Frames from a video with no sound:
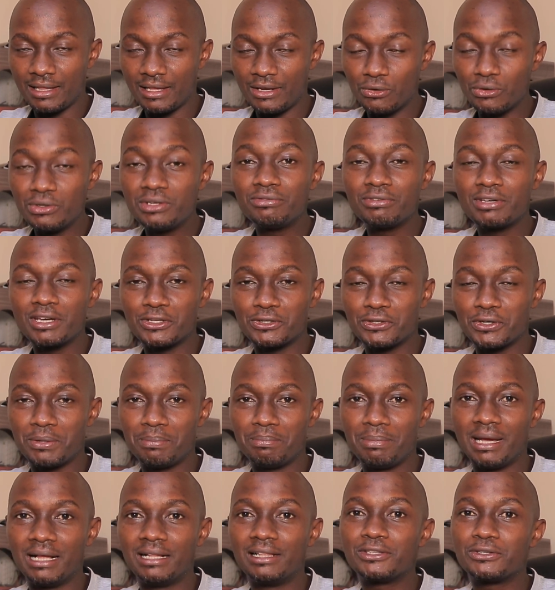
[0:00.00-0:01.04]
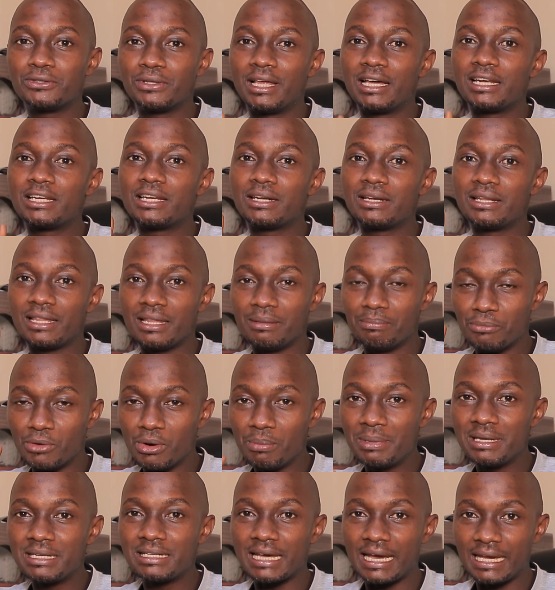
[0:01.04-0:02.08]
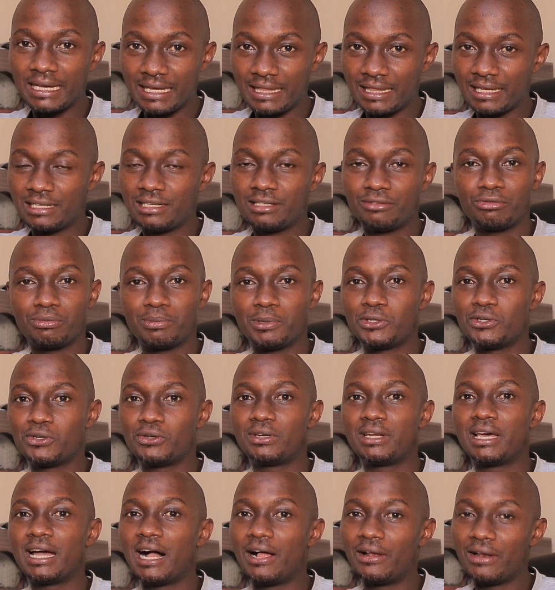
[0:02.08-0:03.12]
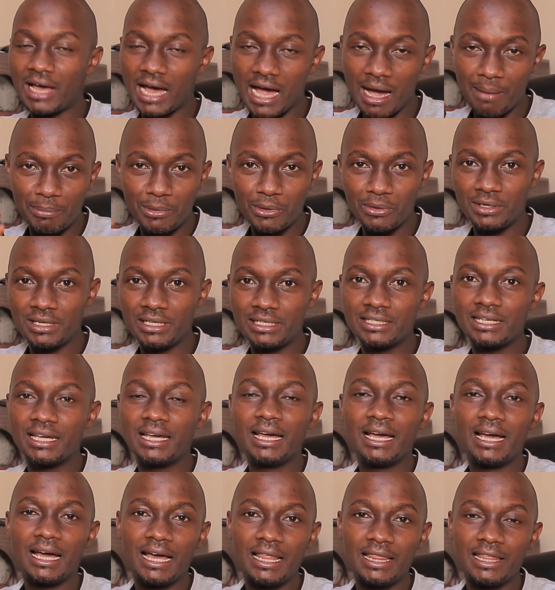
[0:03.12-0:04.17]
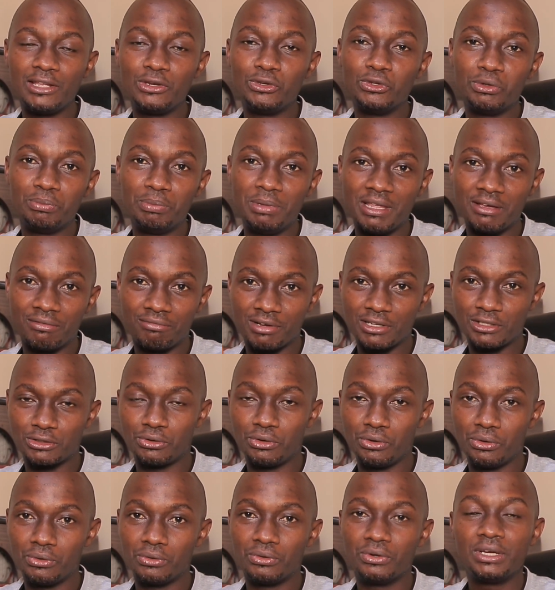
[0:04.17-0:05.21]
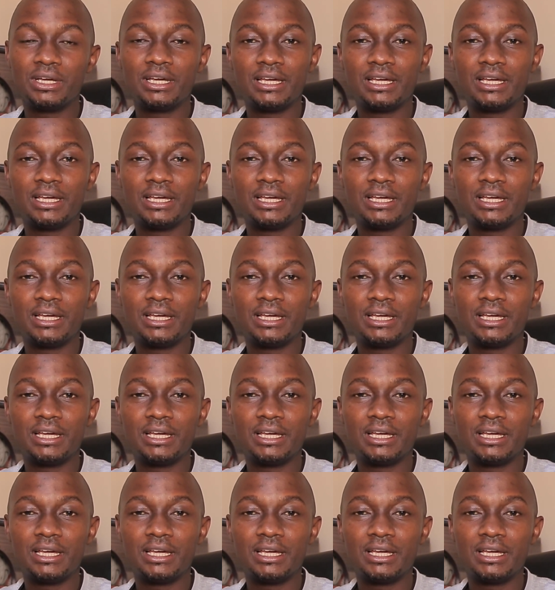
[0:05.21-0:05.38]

notification bell so that the moment I get that information, I'll upload it and then you'll be the first to know.